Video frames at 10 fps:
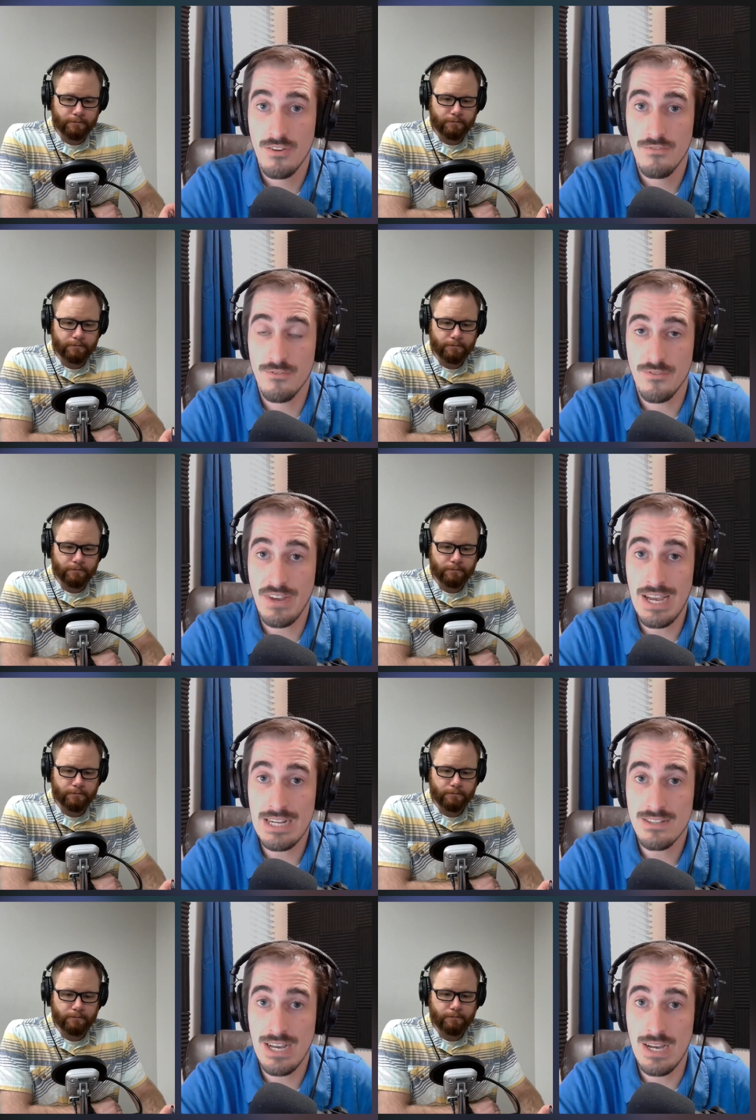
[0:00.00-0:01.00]
Speaker 1: for the
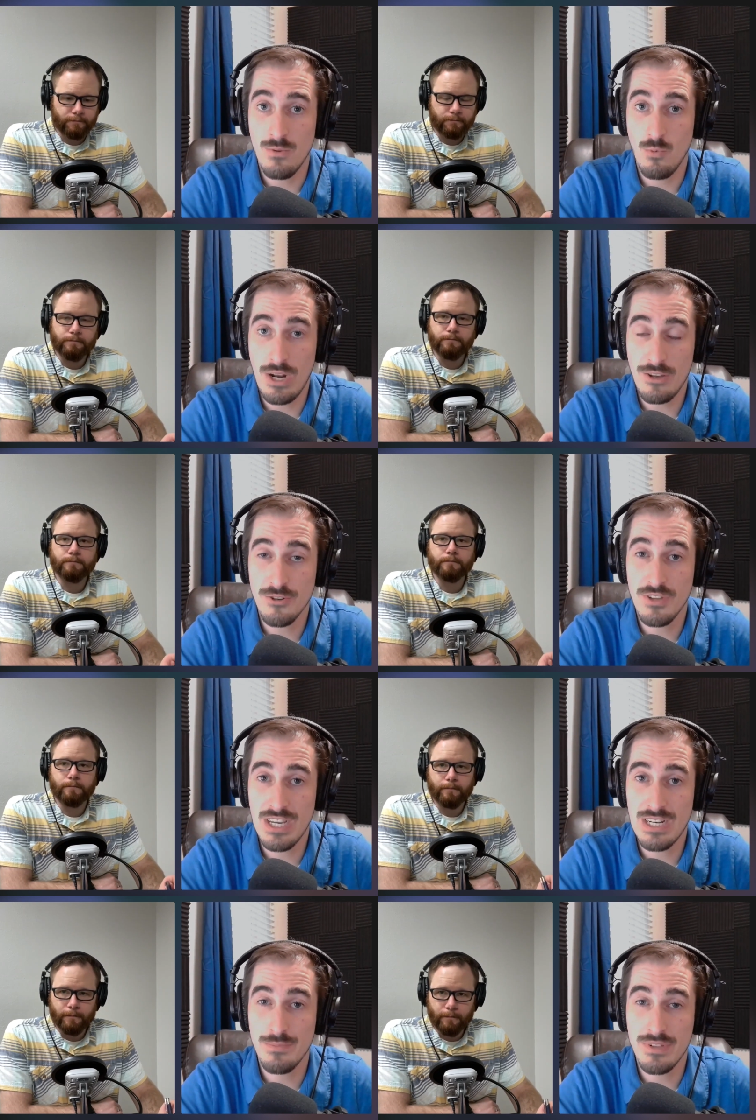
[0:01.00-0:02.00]
fact that what else are they
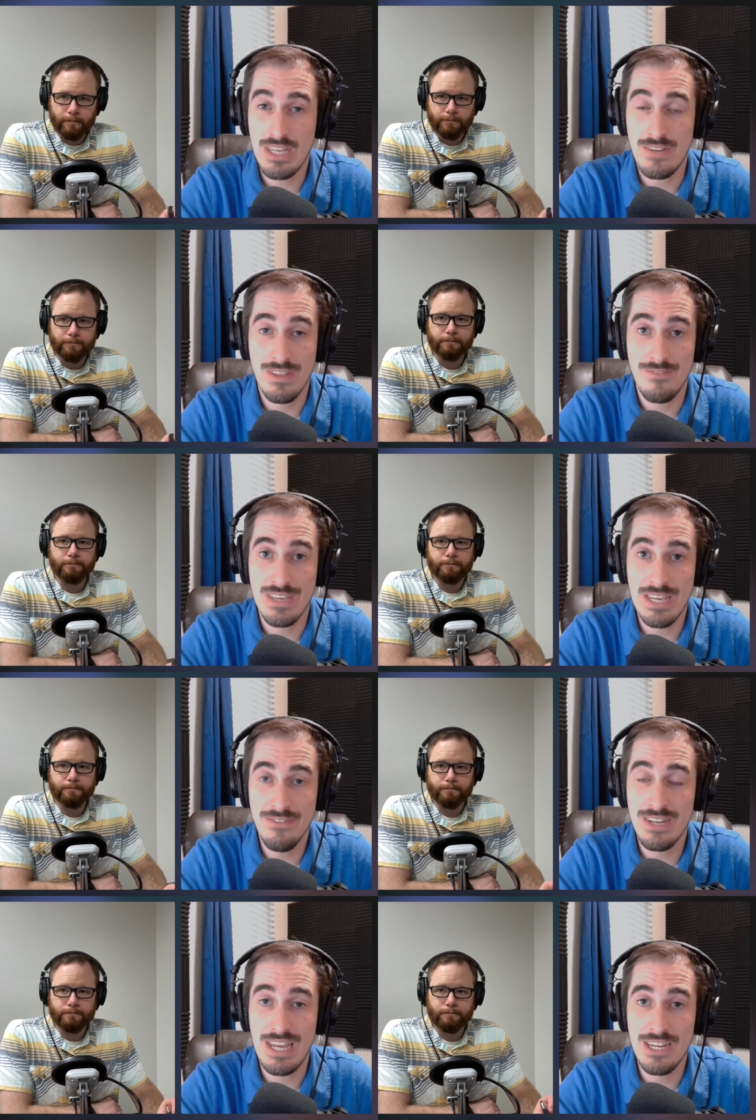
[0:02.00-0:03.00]
going to believe? They've
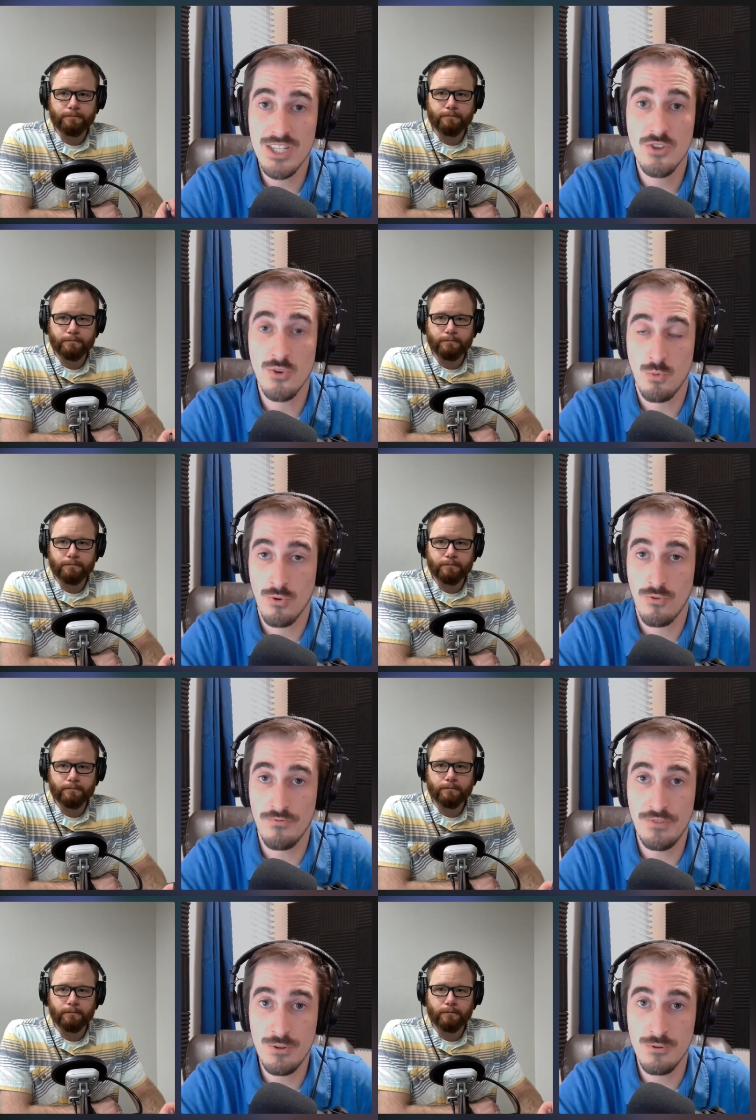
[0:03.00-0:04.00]
given into the
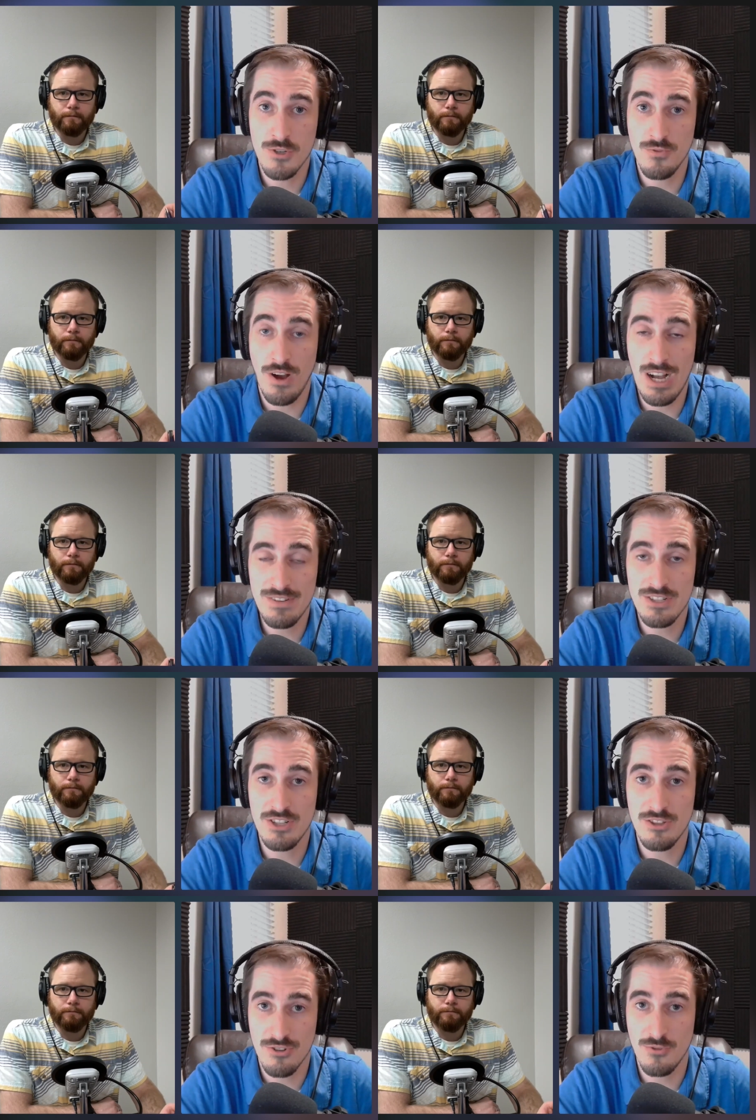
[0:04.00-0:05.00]
worldview, so
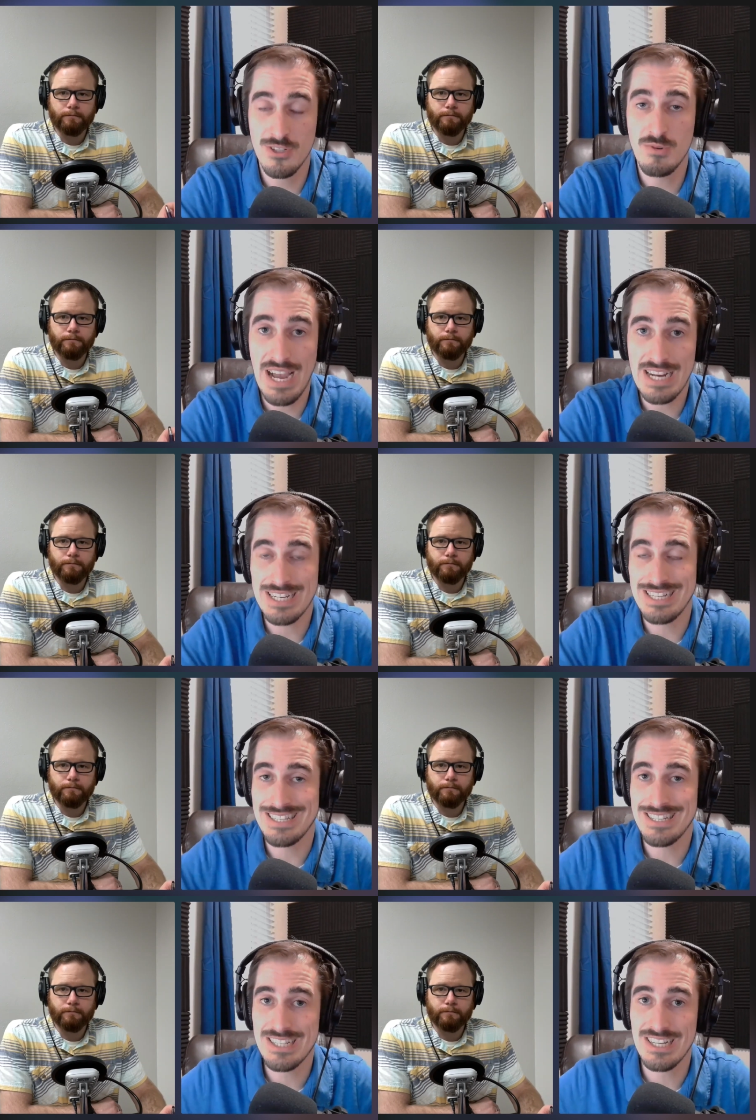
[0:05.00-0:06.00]
obviously they're going to act
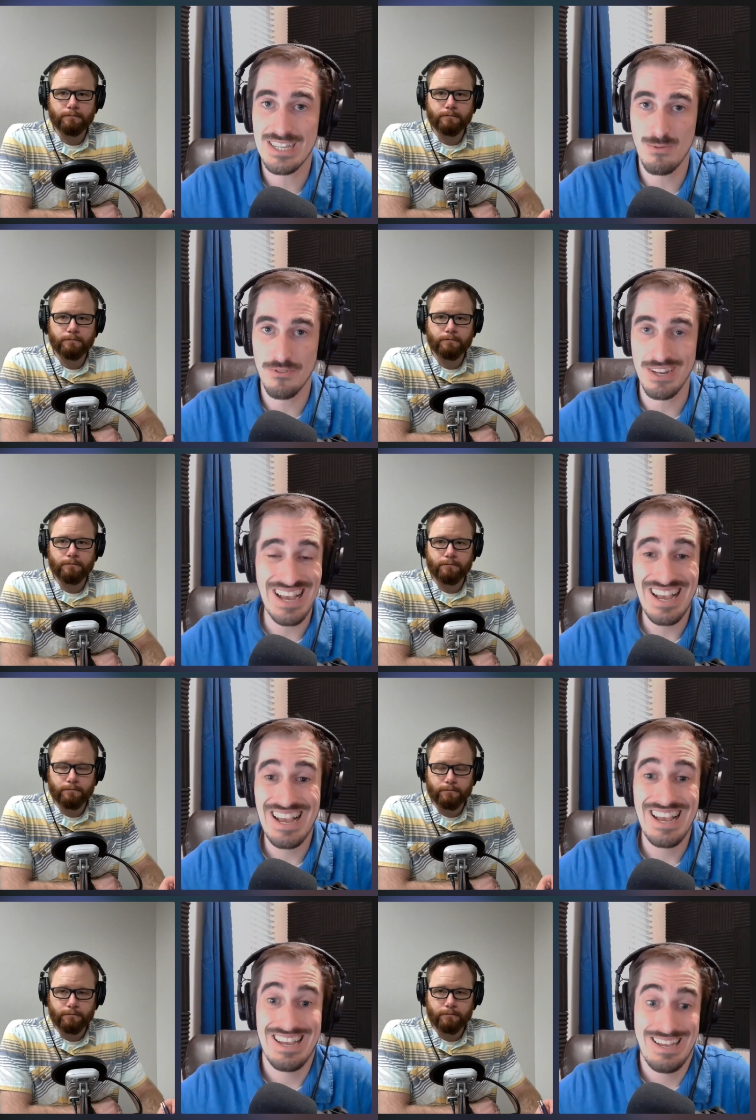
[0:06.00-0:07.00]
consistently with it.
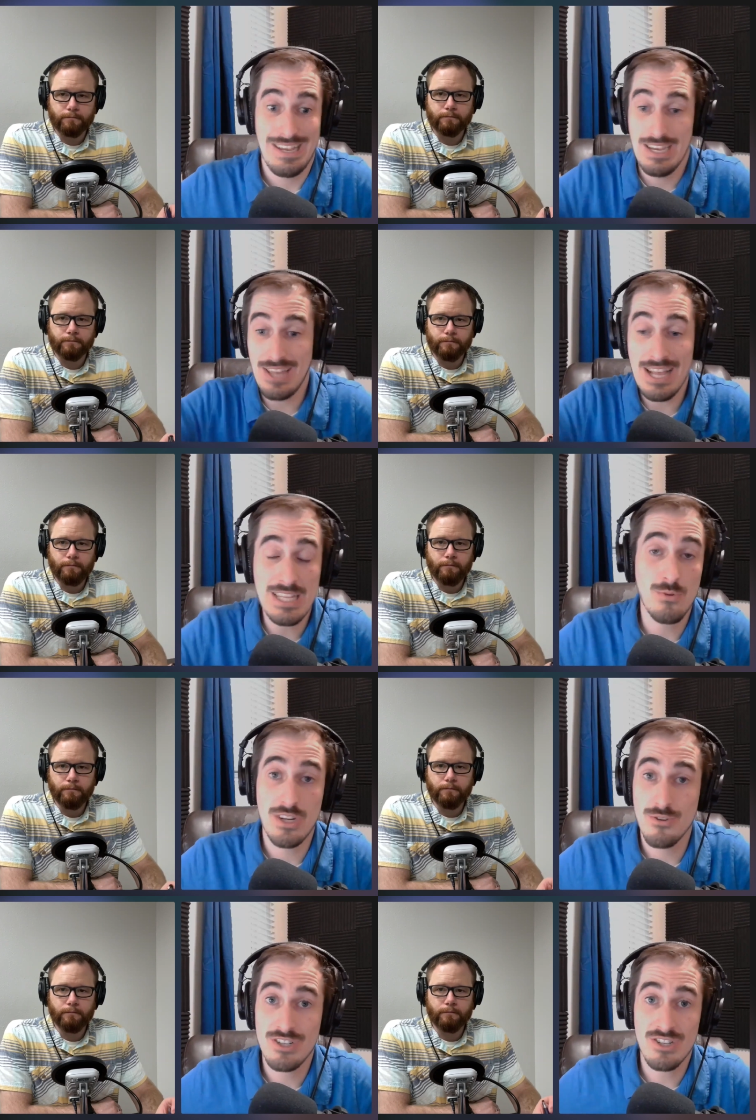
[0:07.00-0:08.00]
Exactly what
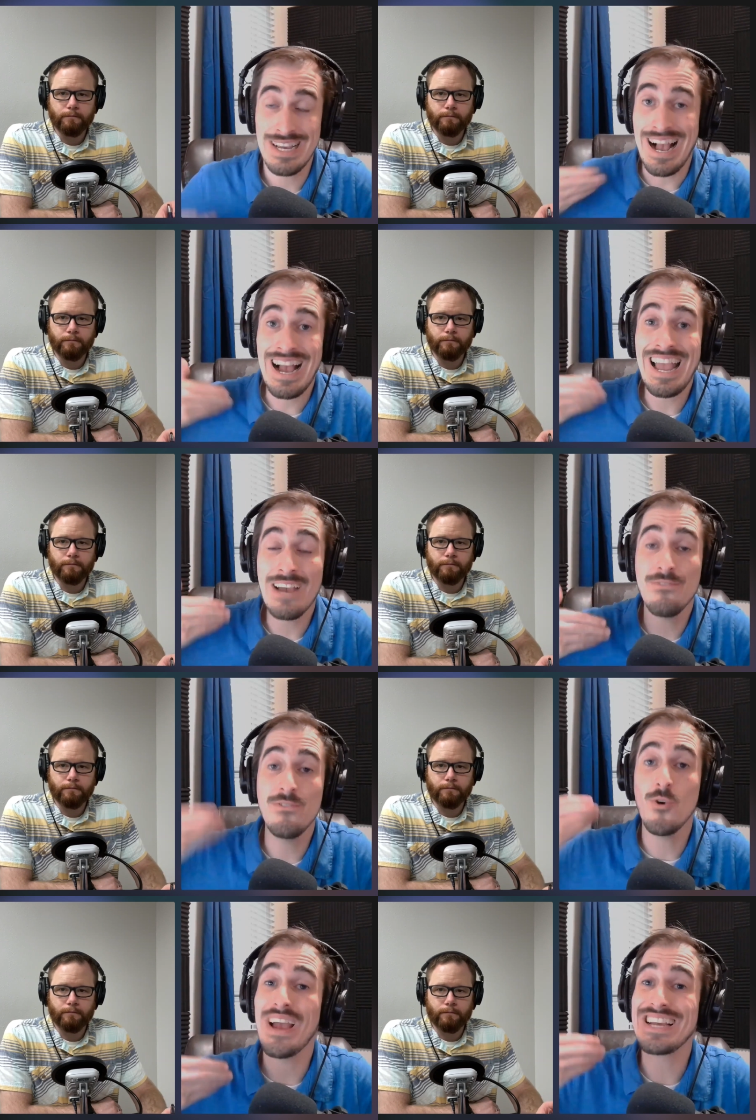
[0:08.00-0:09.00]
you were just saying. I have
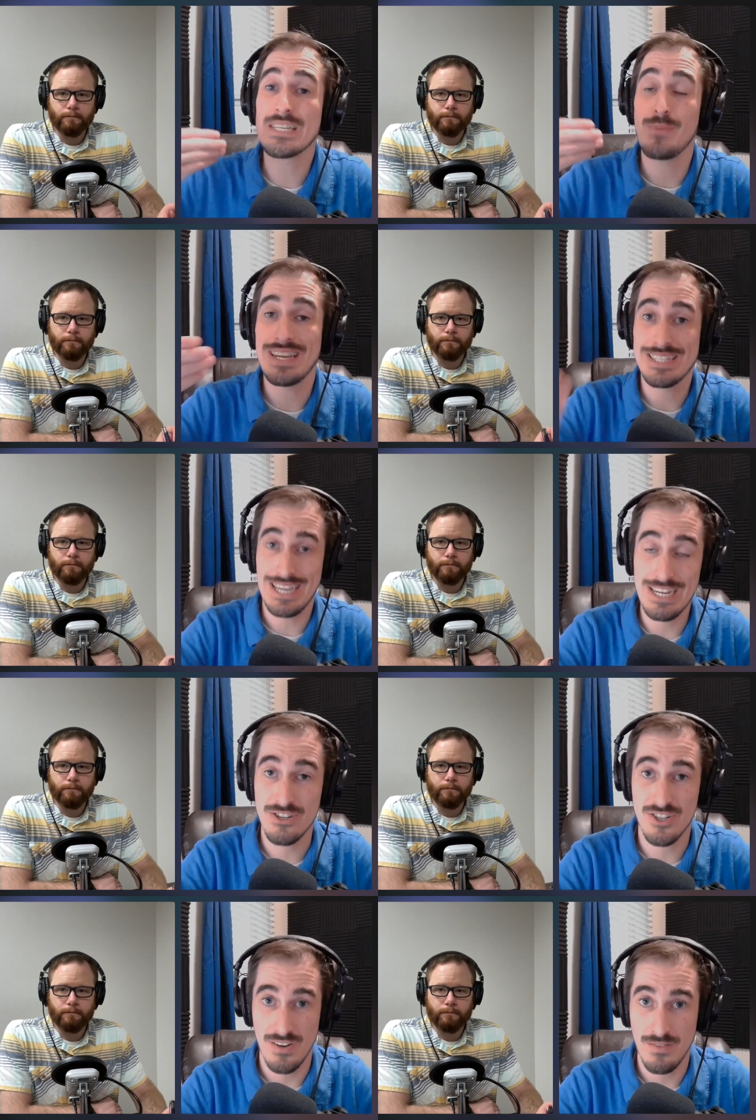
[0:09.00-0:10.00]
no
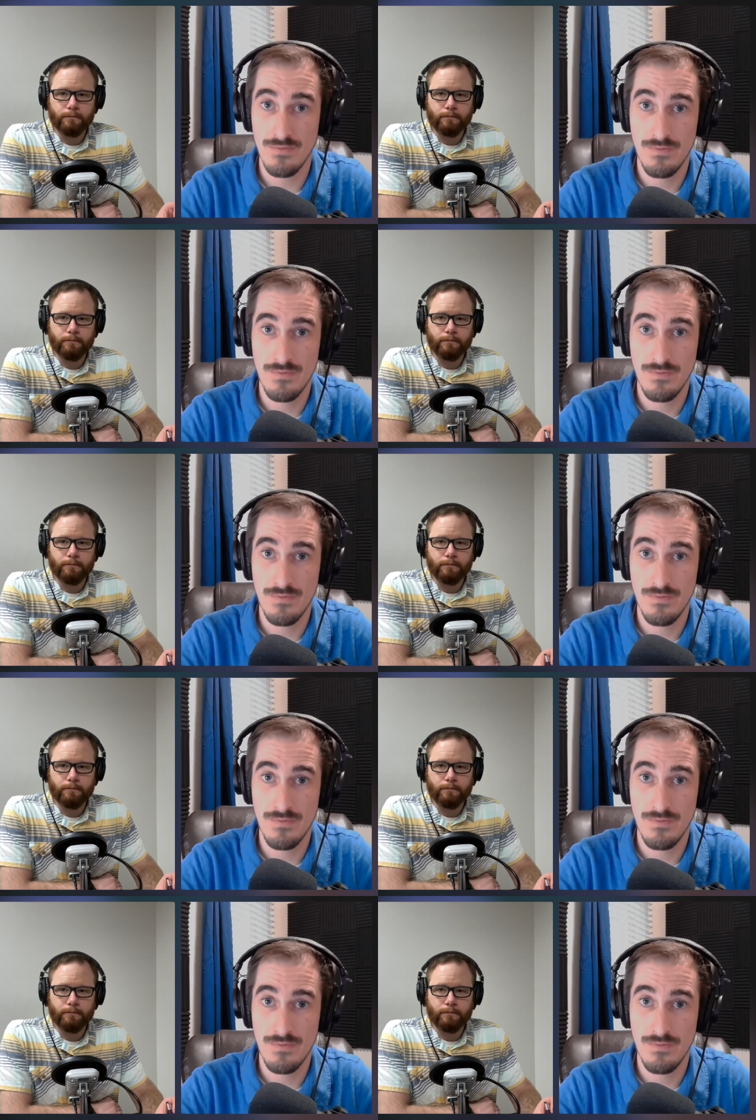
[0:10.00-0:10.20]
expectation